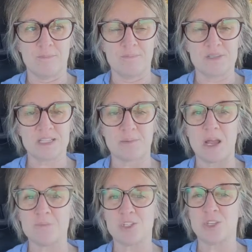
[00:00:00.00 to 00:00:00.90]

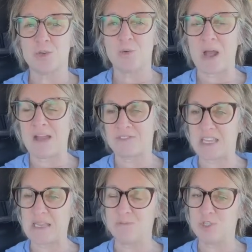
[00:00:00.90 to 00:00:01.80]
sometimes you have to
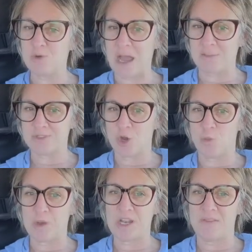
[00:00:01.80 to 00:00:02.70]
keep two apps
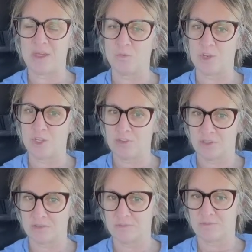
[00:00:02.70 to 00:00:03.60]
open, and then when you
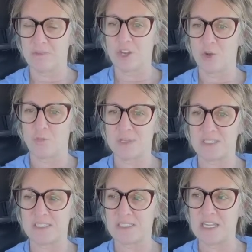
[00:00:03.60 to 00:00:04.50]

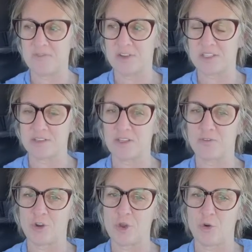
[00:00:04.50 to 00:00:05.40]
receive a
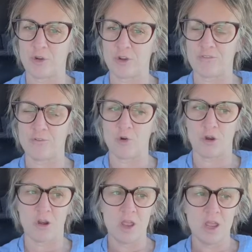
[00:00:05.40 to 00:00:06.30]
delivery order
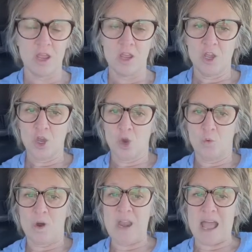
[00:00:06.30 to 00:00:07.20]
for
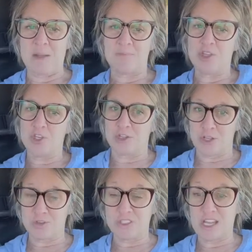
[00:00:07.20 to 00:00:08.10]
one app, then you
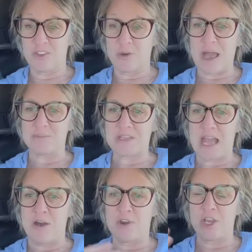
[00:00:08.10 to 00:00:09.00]
close the other app
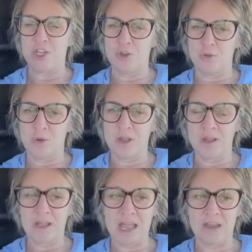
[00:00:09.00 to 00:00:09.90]
down and you
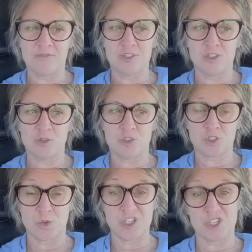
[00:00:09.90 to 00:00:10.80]
have to
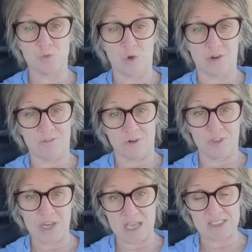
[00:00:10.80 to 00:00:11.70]
switch and work for
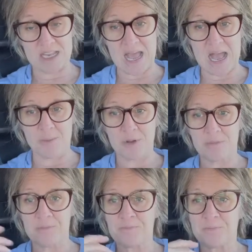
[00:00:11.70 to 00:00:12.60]
the next app.
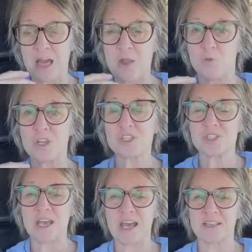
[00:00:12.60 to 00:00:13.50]
I wish
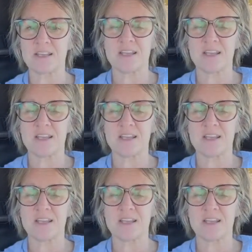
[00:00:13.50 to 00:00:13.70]
that